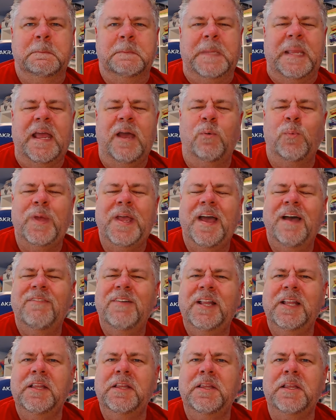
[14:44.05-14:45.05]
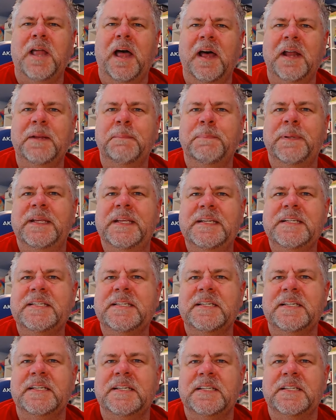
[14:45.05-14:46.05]
yeah, we have a lot of
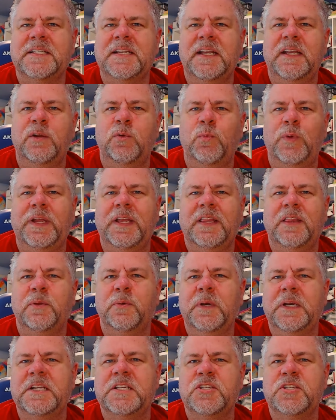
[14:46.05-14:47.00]
pieces in week three.